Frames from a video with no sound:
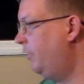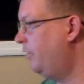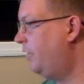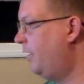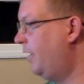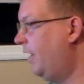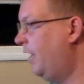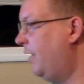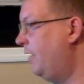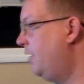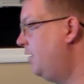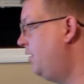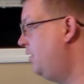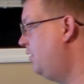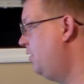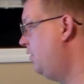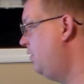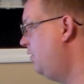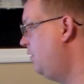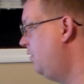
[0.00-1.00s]
Okay.
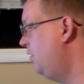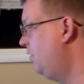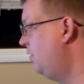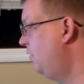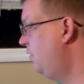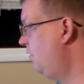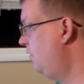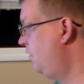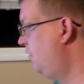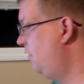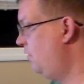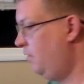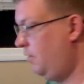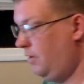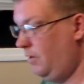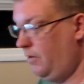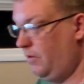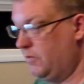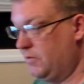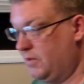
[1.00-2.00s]

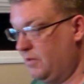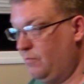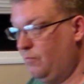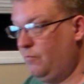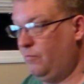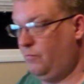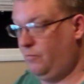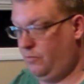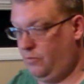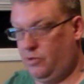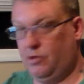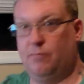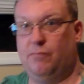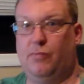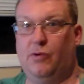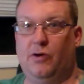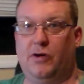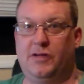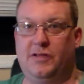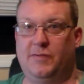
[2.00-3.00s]
And here goes some
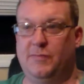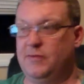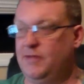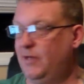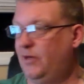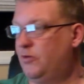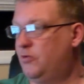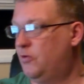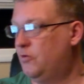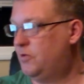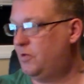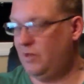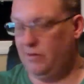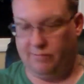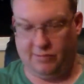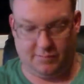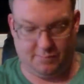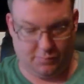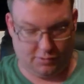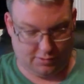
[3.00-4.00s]
good books, some signature
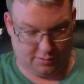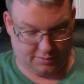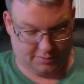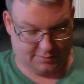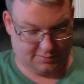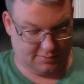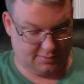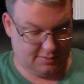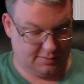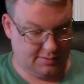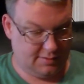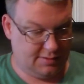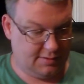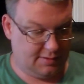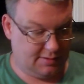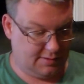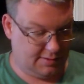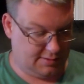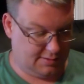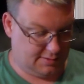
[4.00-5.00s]
series books.
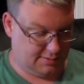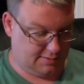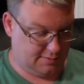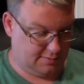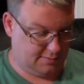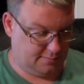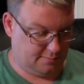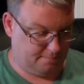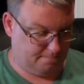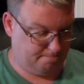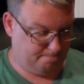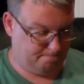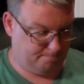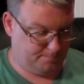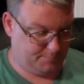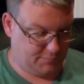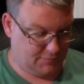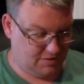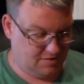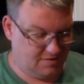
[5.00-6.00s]
Um,
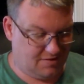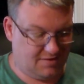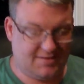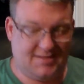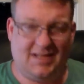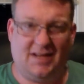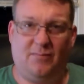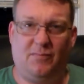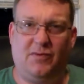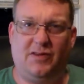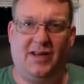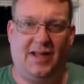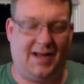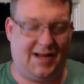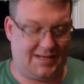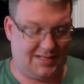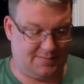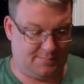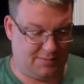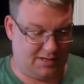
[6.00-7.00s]
someone
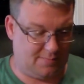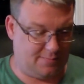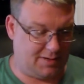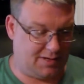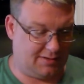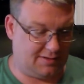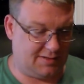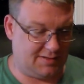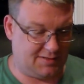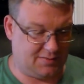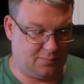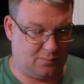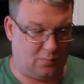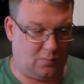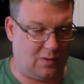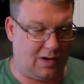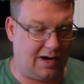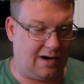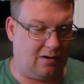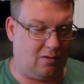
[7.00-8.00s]
asked me about this a
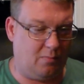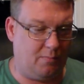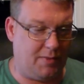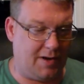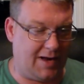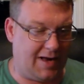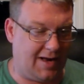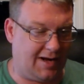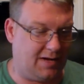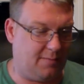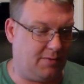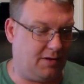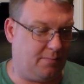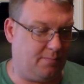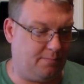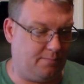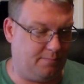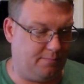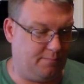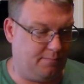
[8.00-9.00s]
while back,
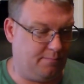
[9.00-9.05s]
about